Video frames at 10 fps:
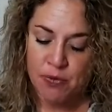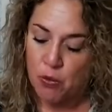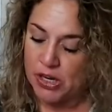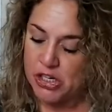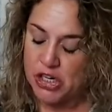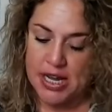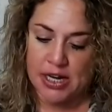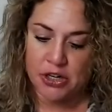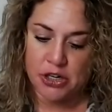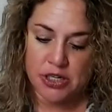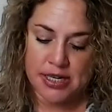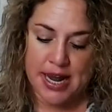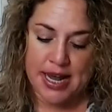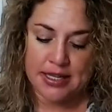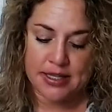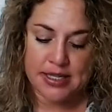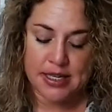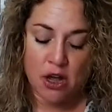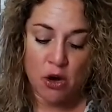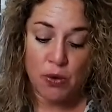which he understands,
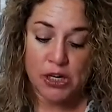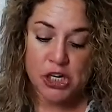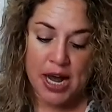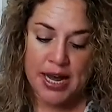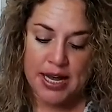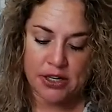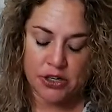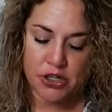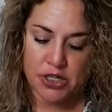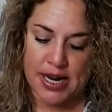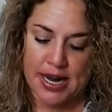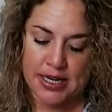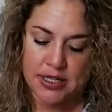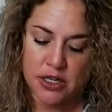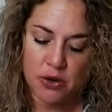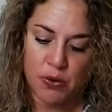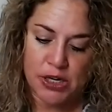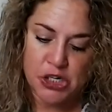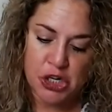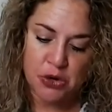which I understand,
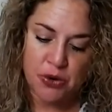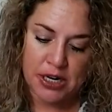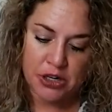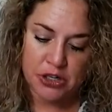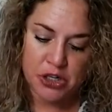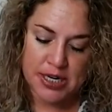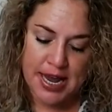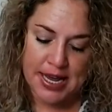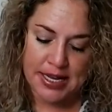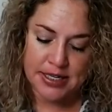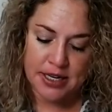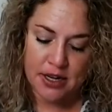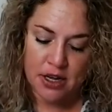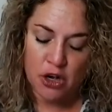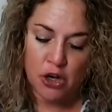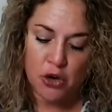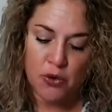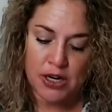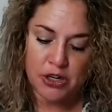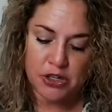which you understand,
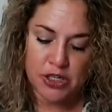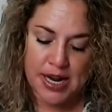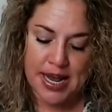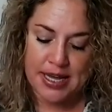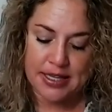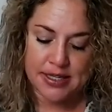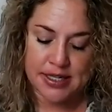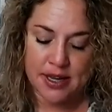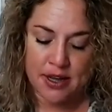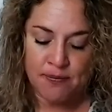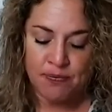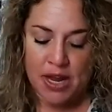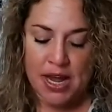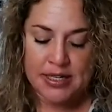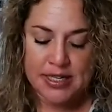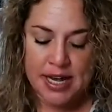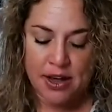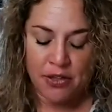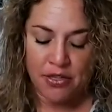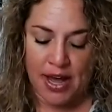who understands,
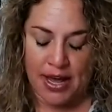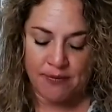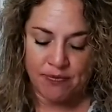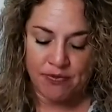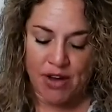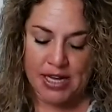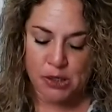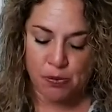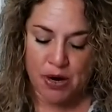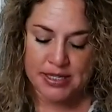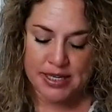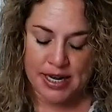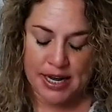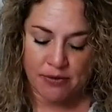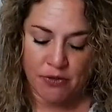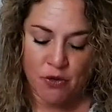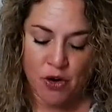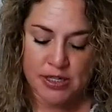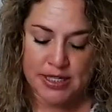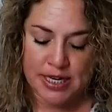until the vice president,
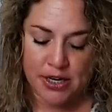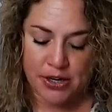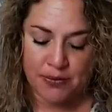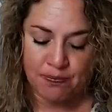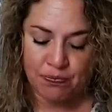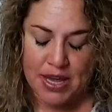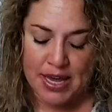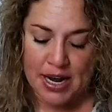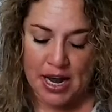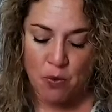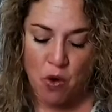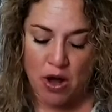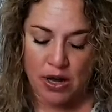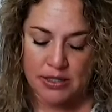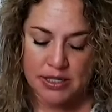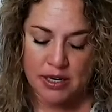Bordier, can I want,